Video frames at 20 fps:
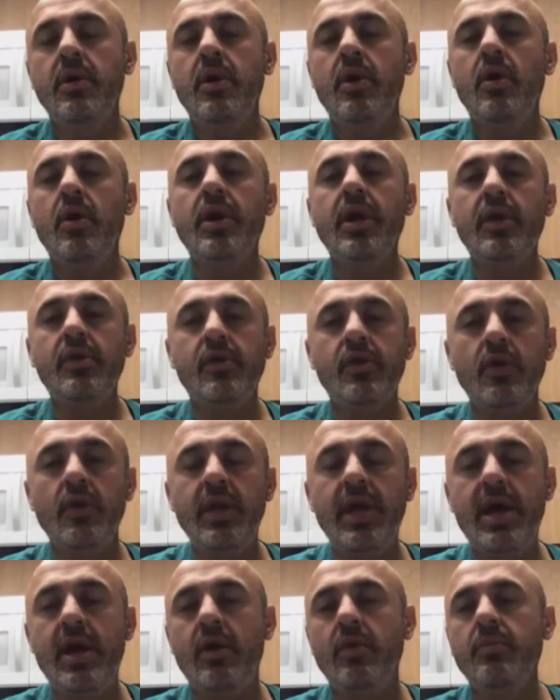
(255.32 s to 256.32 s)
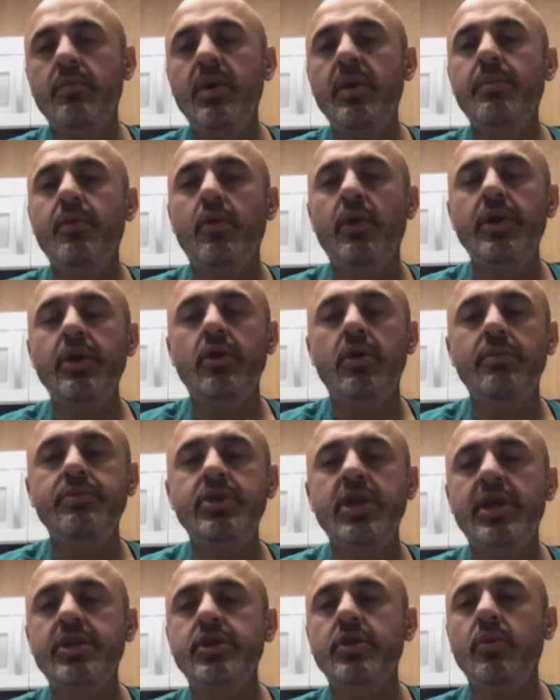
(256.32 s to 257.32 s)
Okay, so now, remember what your
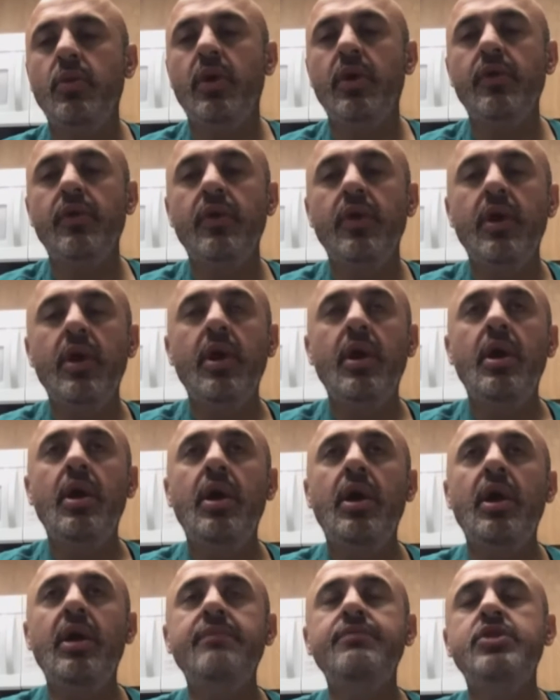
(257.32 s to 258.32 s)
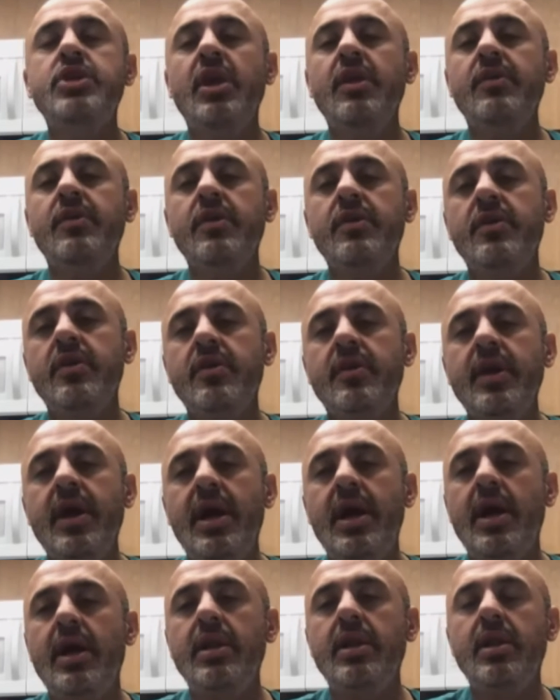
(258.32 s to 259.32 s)
objection was. If Jesus is
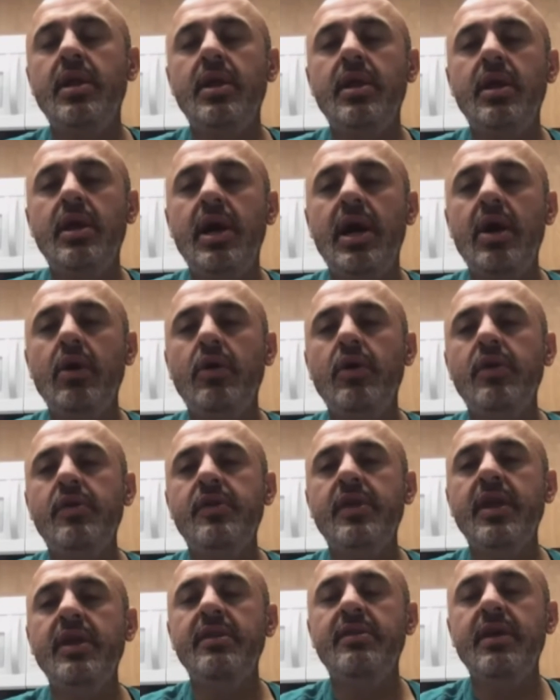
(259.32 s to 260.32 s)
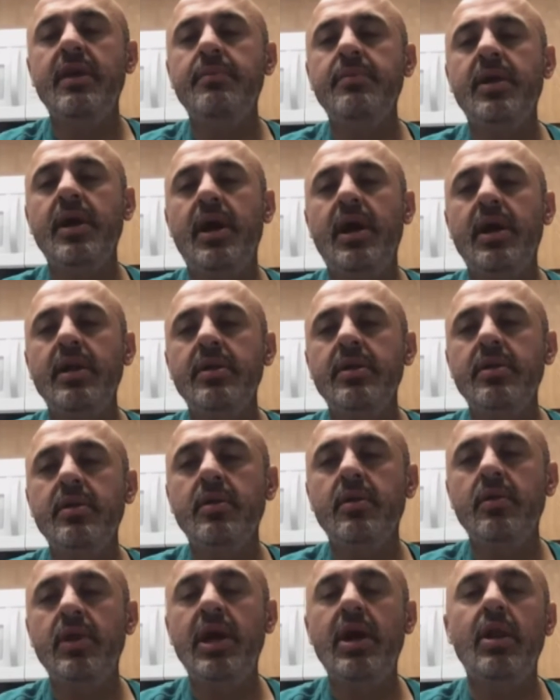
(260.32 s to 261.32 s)
God, how could Satan tempt God?
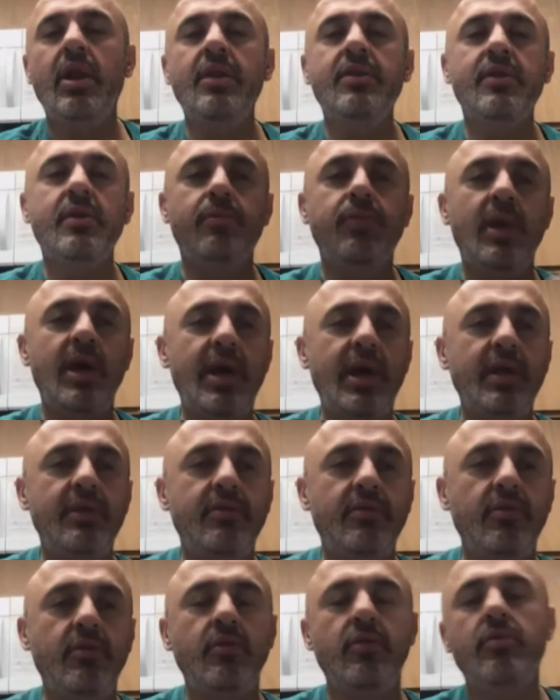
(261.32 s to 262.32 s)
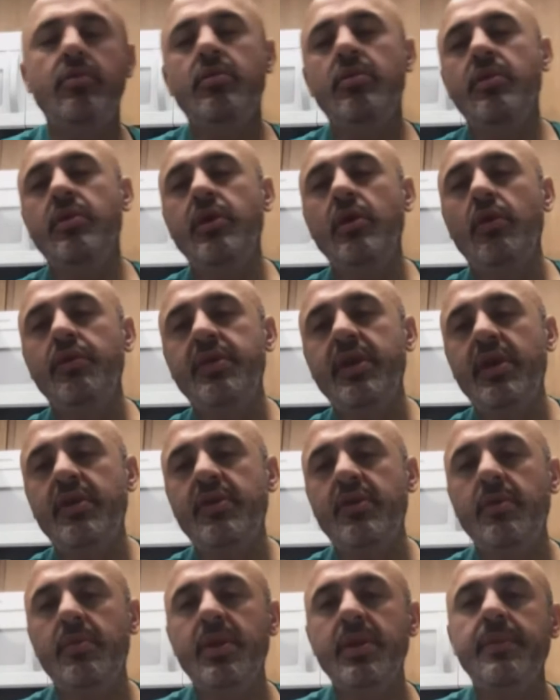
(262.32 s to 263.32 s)
Now let's apply it to the Old
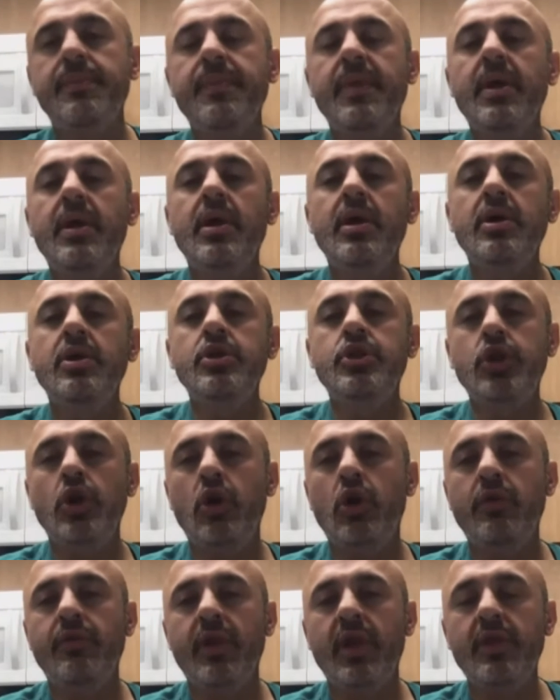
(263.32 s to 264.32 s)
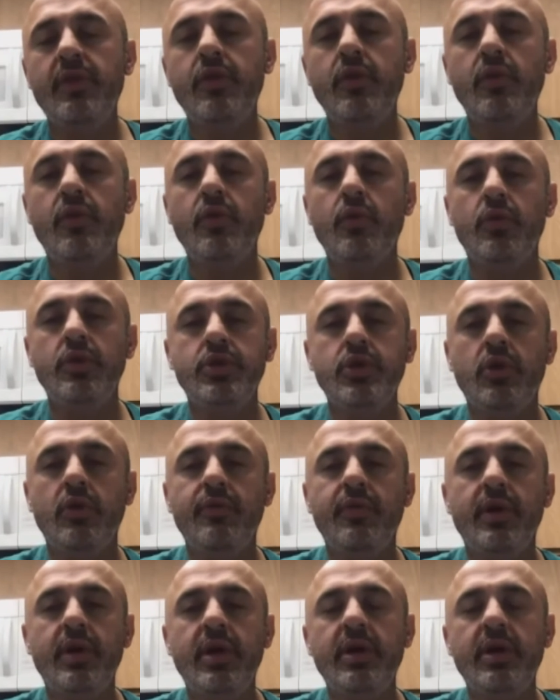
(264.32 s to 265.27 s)
Testament. Jehovah, let's use the word Jehovah.